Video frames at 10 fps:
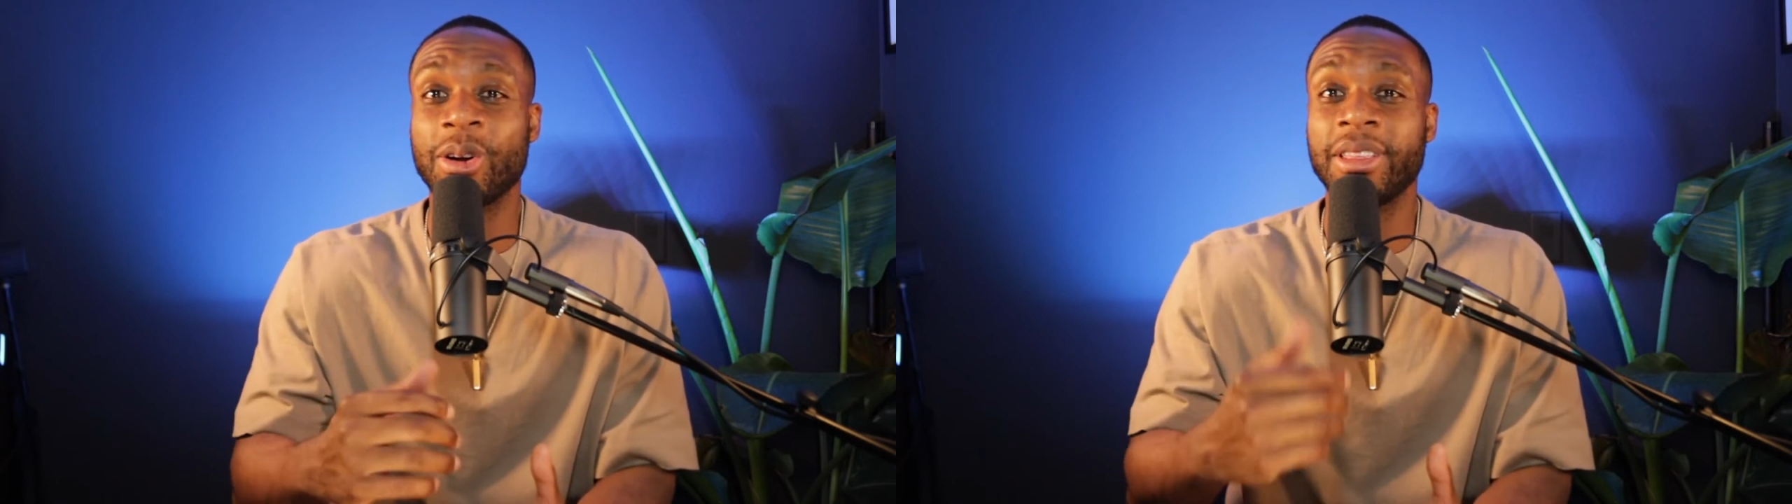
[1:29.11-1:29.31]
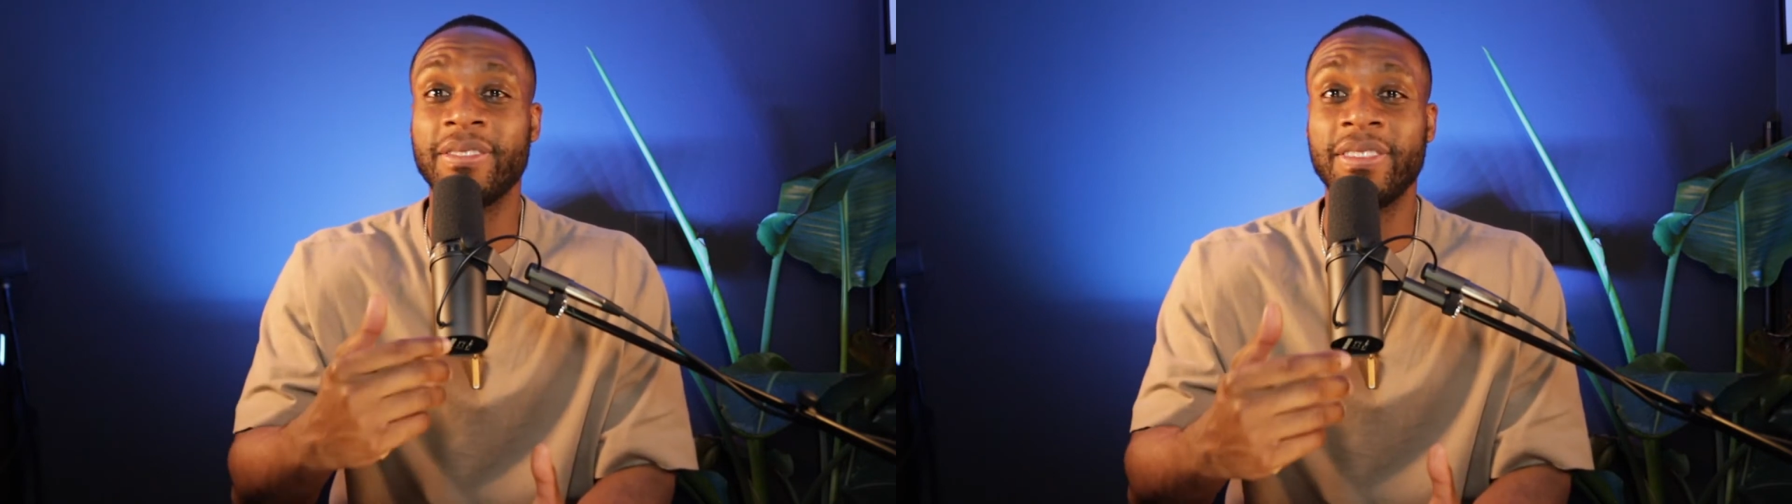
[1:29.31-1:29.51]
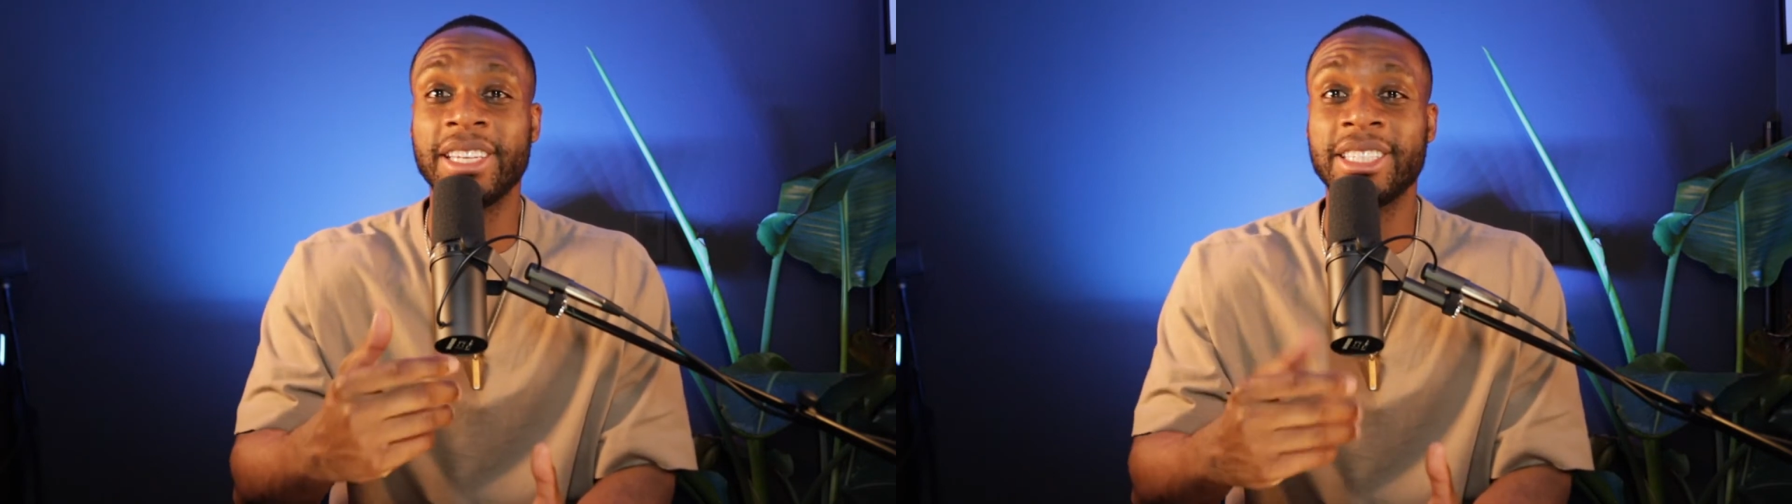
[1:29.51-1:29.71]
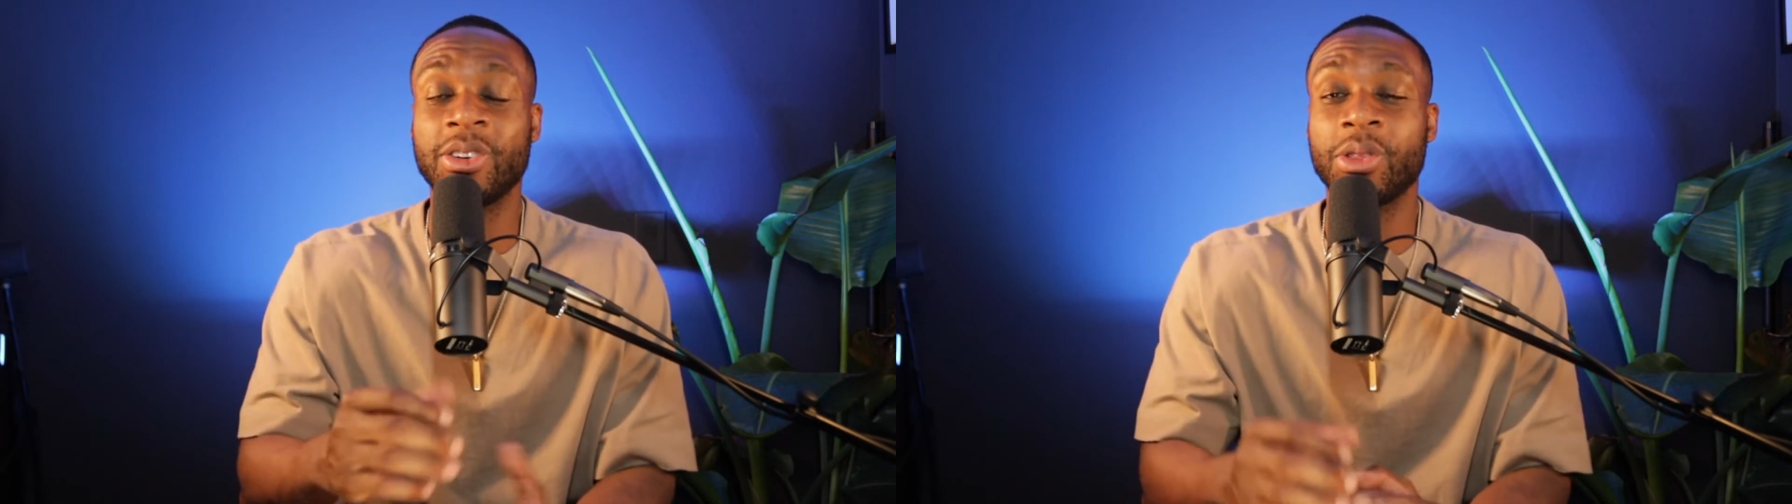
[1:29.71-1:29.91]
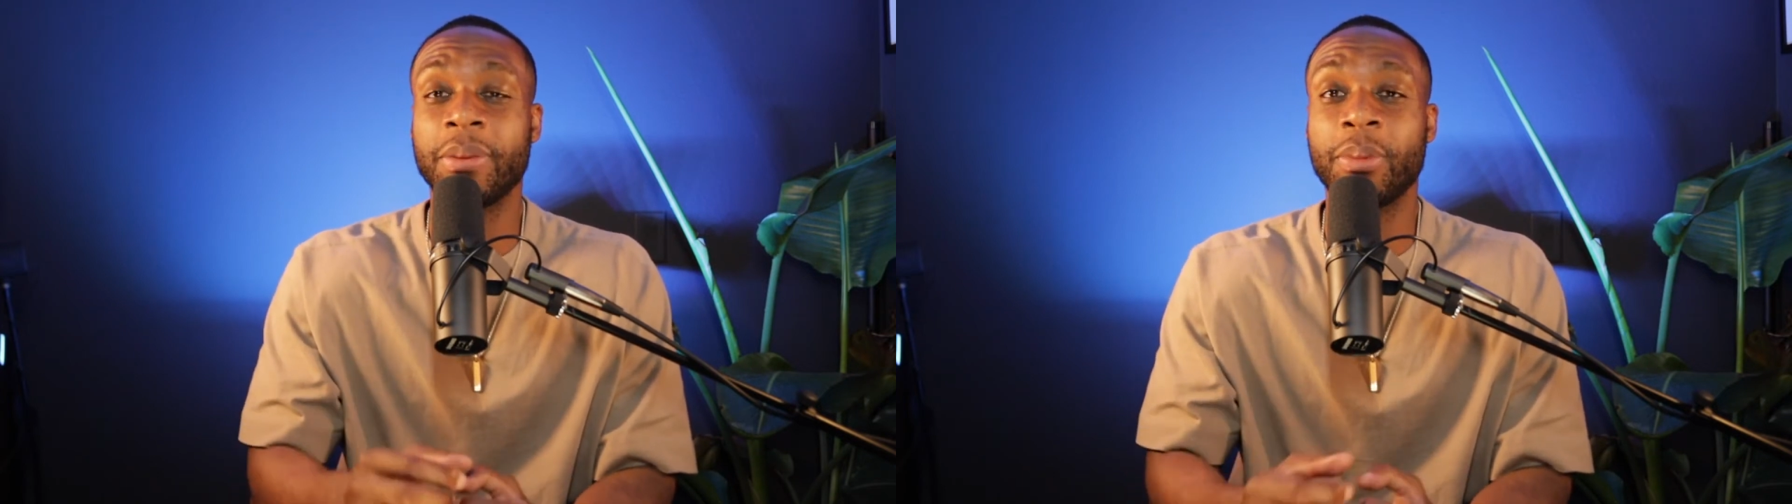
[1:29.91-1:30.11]
or the vision
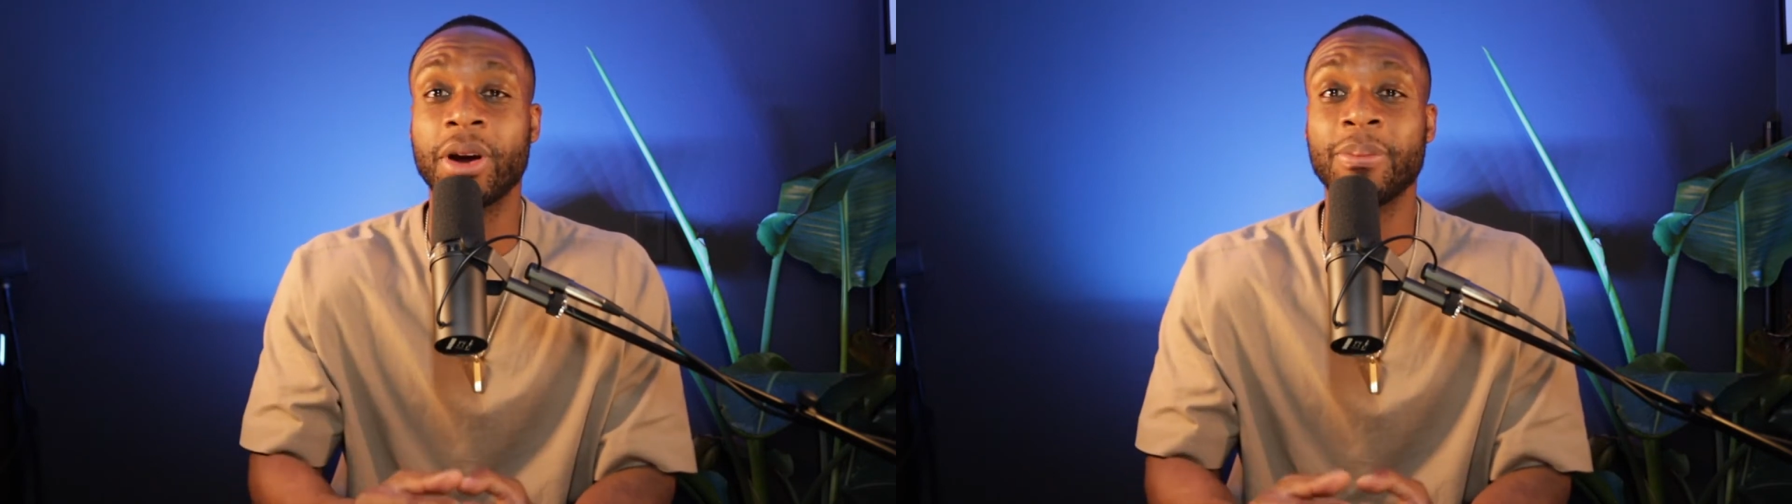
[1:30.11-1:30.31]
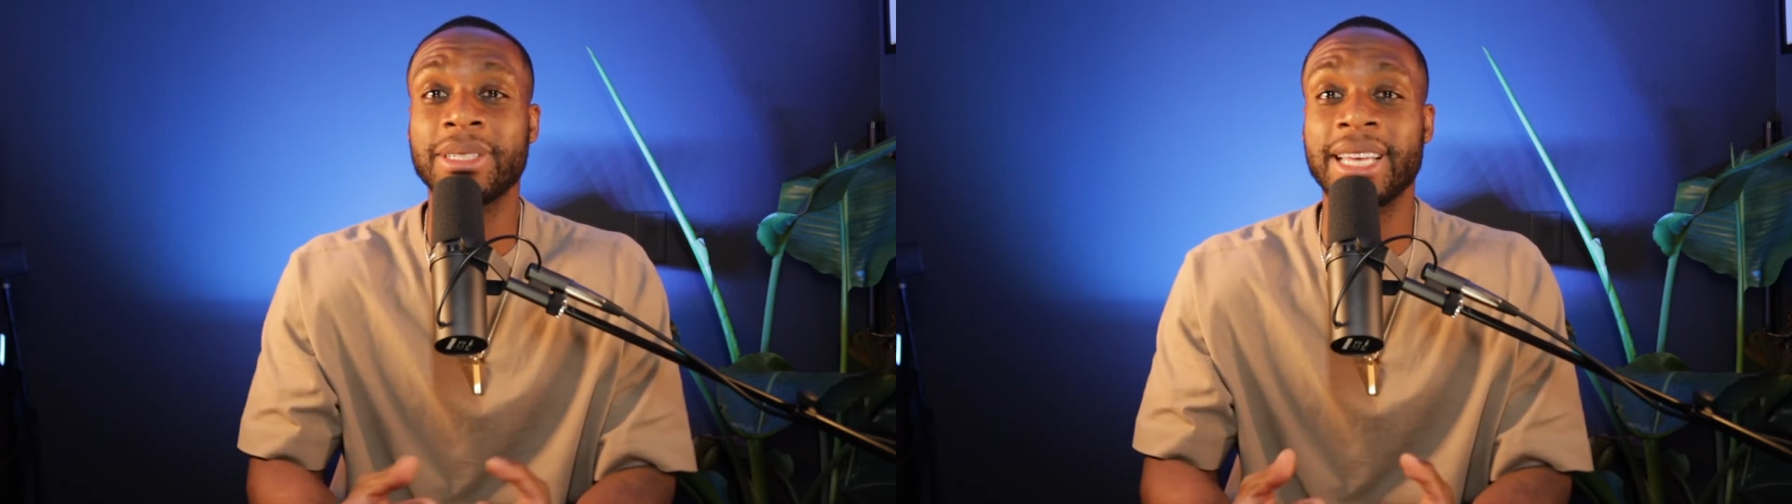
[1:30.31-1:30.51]
or the purpose